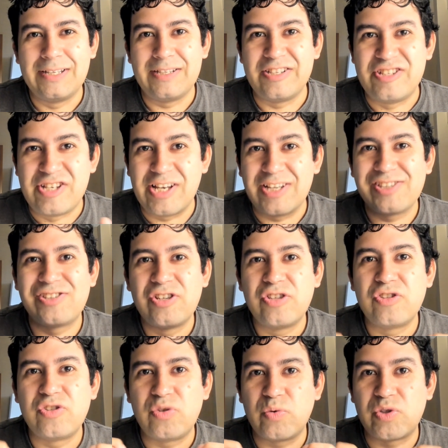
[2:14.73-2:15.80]
just
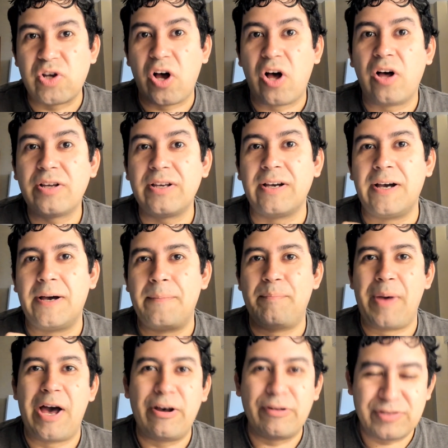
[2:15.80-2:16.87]
to talk
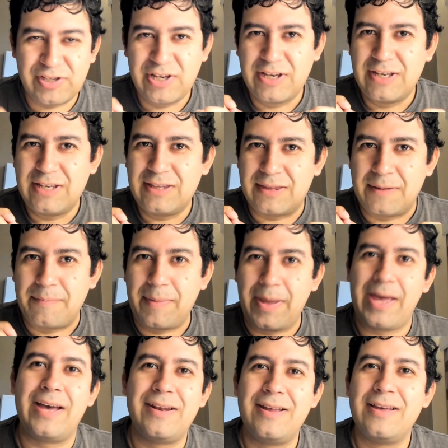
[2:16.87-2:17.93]
about the
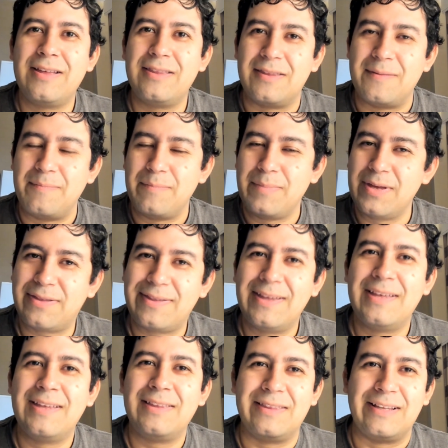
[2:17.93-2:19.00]
man, the myth,
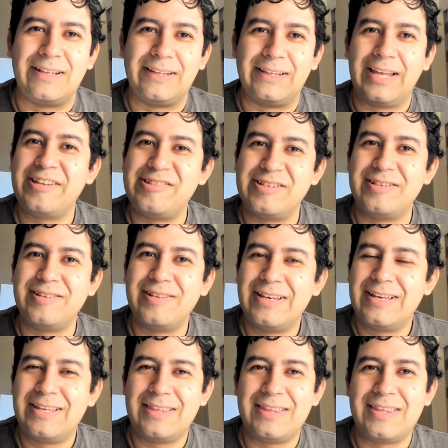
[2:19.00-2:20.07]
the legend,
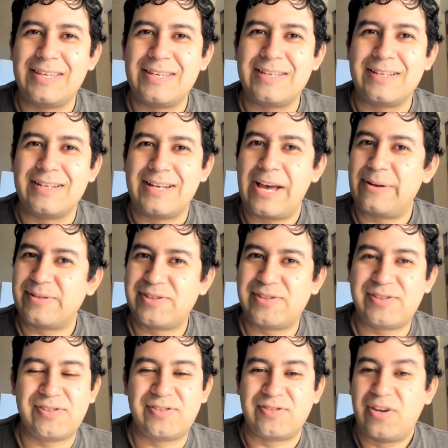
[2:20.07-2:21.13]
the now
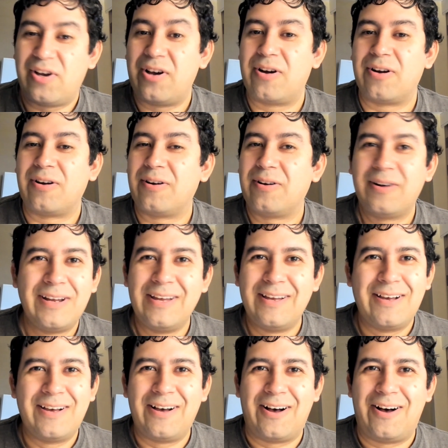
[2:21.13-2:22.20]
star
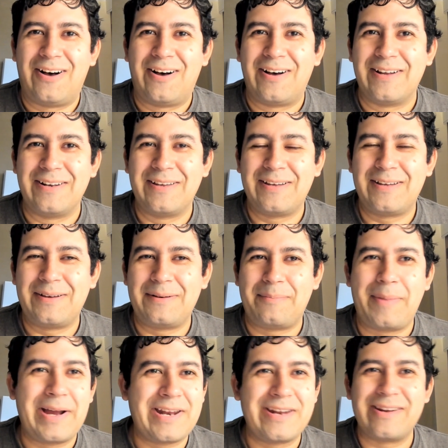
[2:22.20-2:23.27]
on
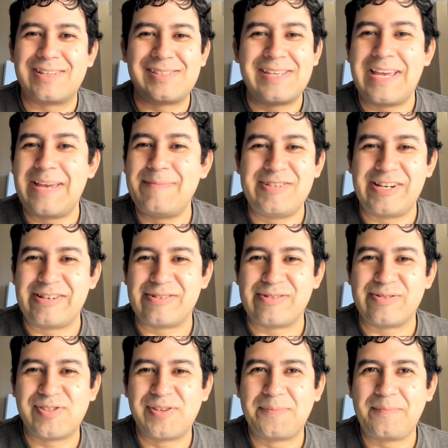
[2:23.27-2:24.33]
Mighty Ducks Game
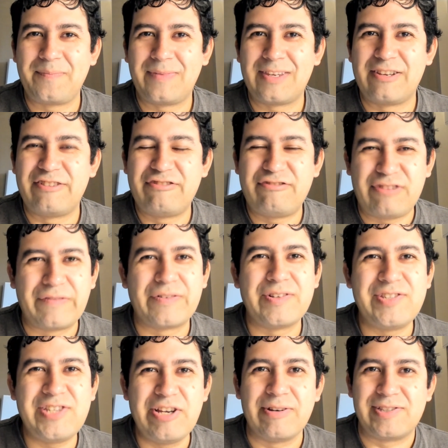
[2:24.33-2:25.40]
Changers, Trevor
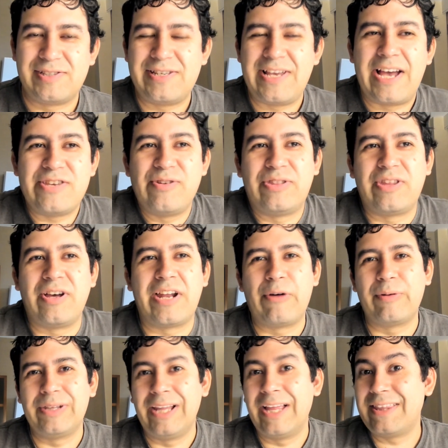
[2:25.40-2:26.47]
Zegras. Yeah, you thought I
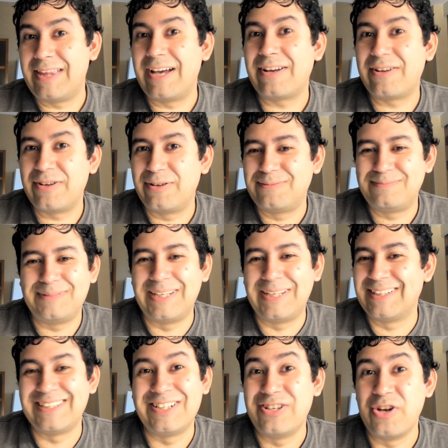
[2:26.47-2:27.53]
would let that go?
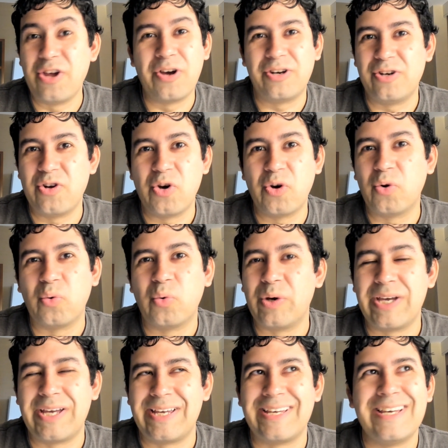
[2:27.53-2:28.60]
No
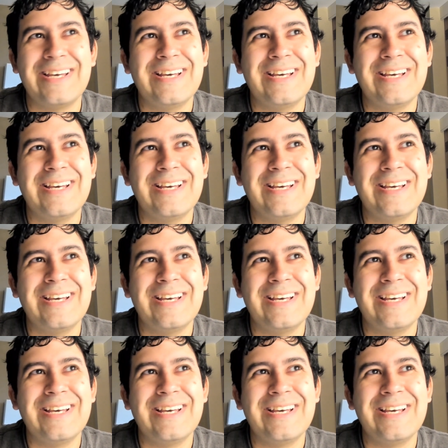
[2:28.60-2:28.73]
way.